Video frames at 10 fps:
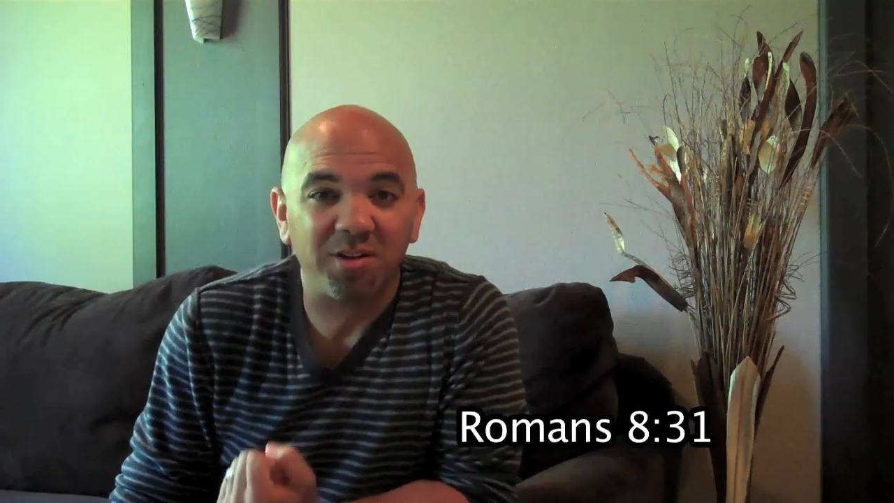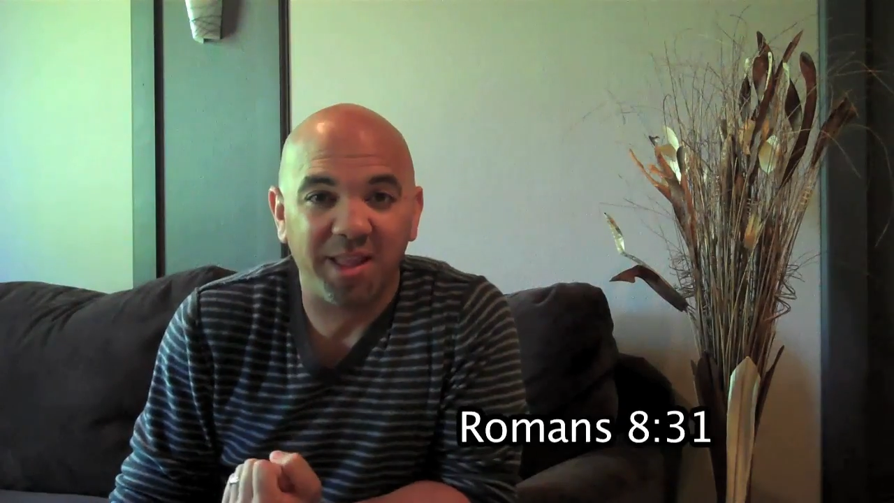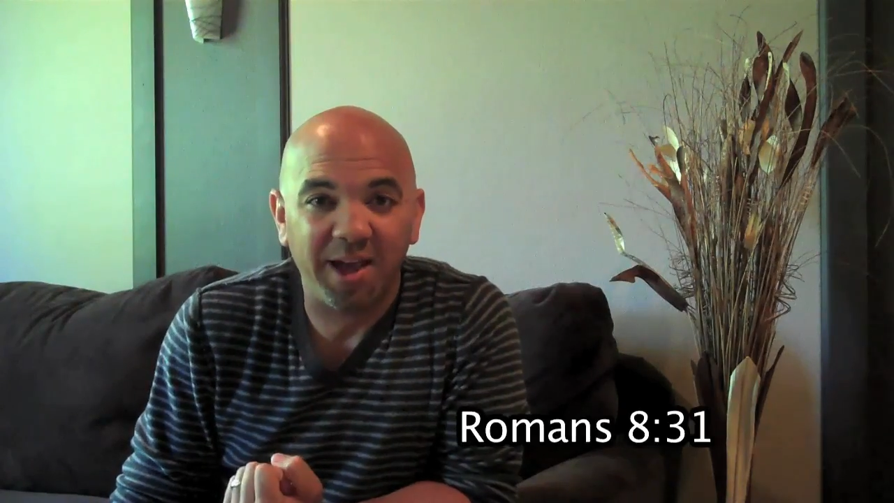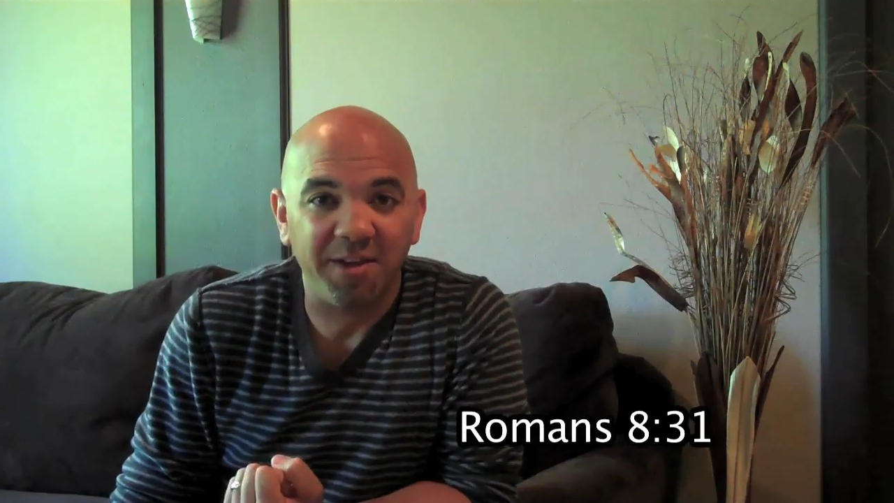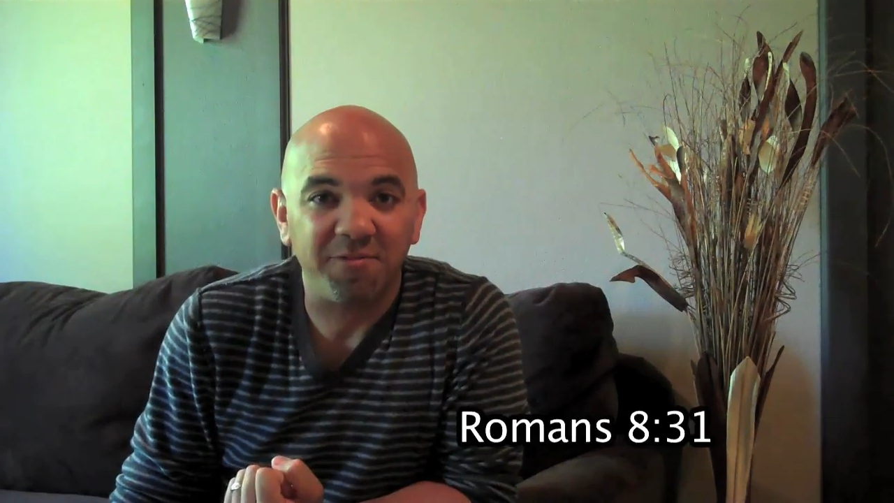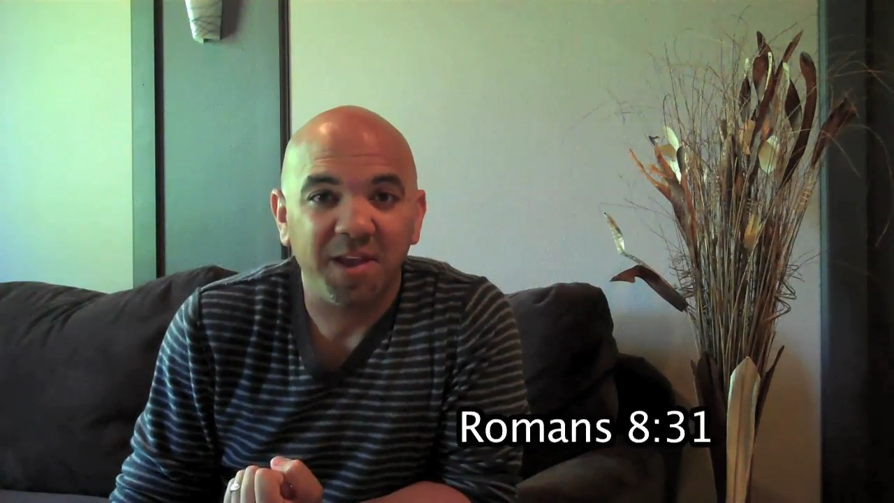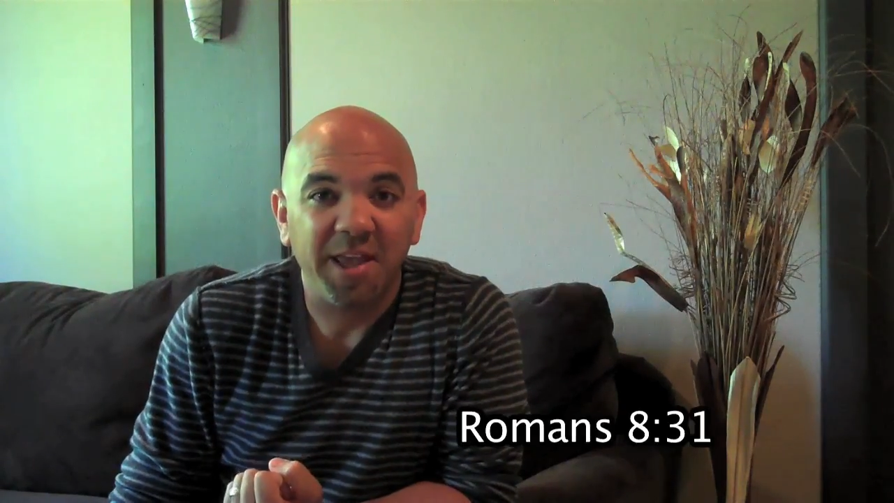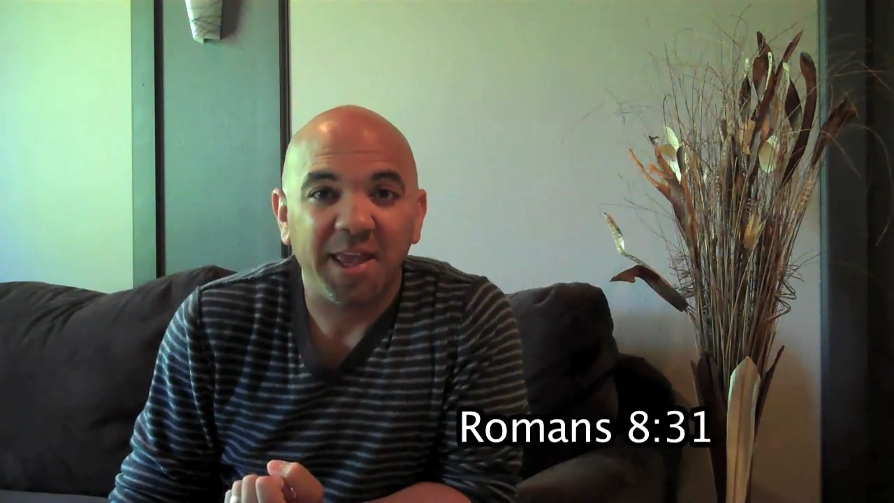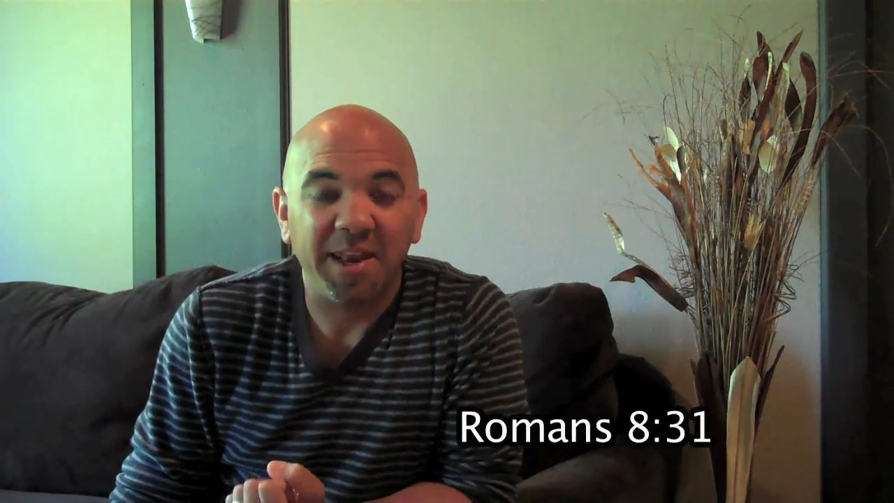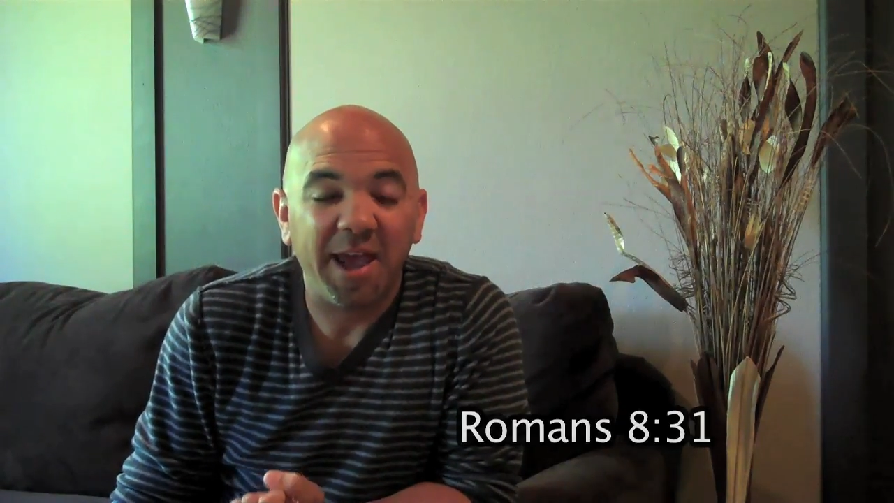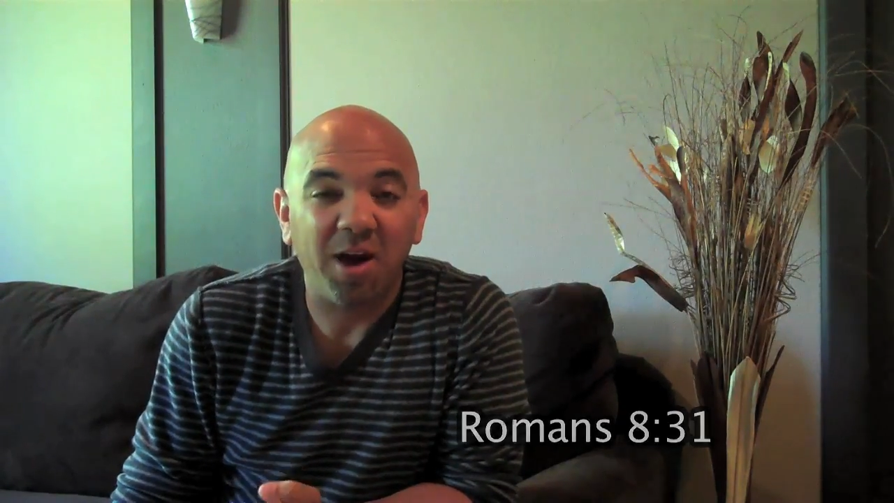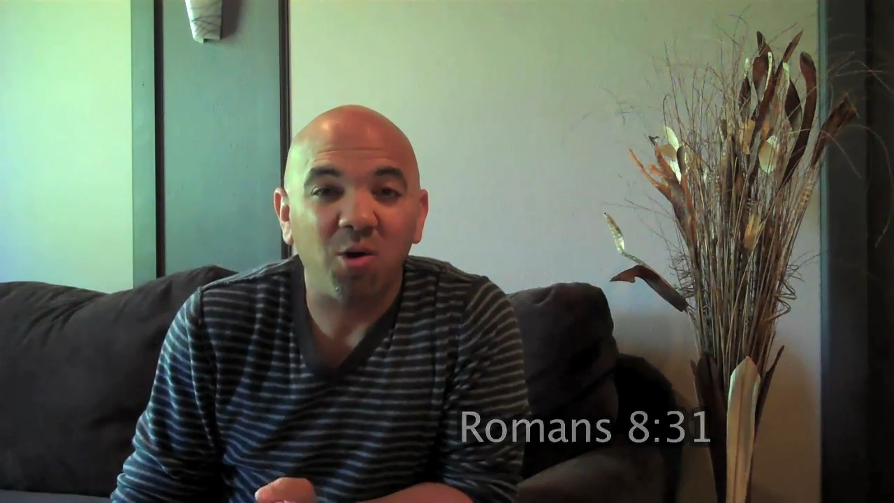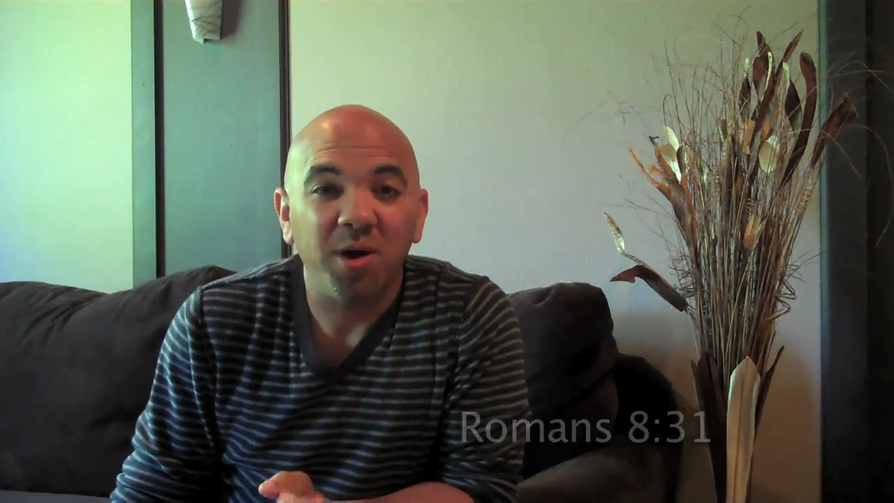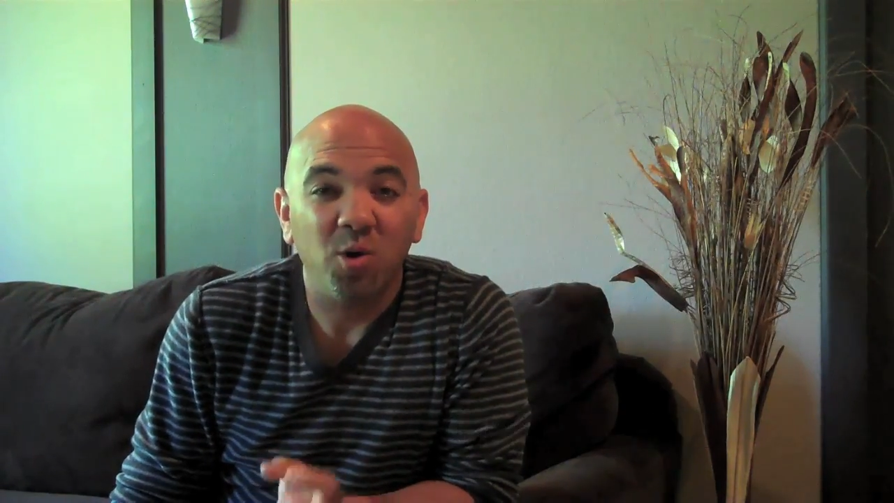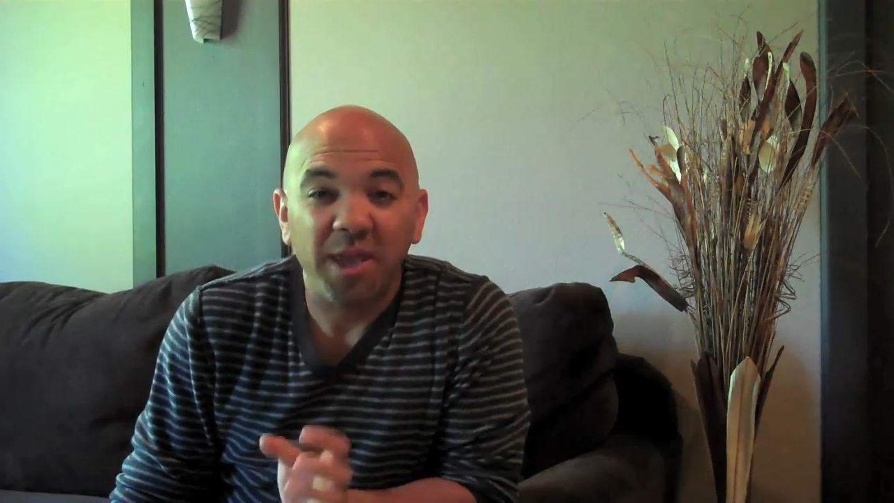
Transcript: life and how